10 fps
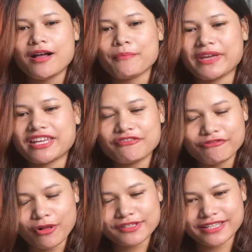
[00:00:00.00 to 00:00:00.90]
Making
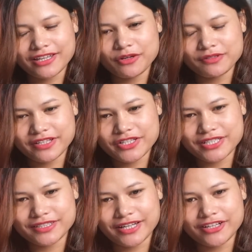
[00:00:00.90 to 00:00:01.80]
false
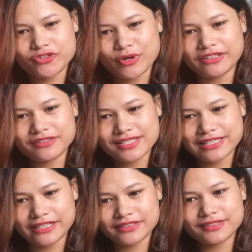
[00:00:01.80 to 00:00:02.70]
accusation and trying to
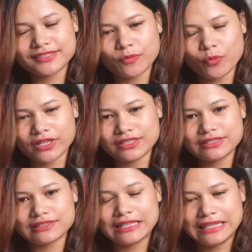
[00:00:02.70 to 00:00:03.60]
snatch
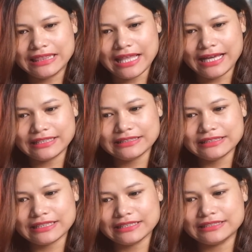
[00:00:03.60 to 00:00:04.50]
someone's
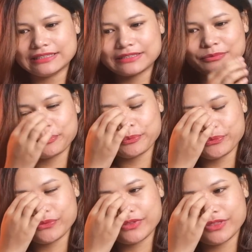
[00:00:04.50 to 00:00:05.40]
land is
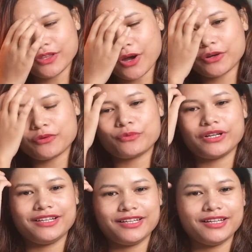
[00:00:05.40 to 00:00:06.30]
not
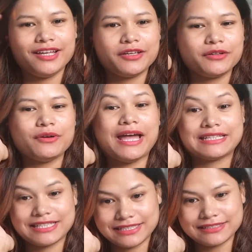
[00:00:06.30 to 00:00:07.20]
really,
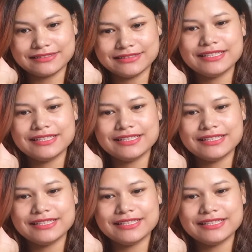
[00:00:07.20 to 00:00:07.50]
ethical.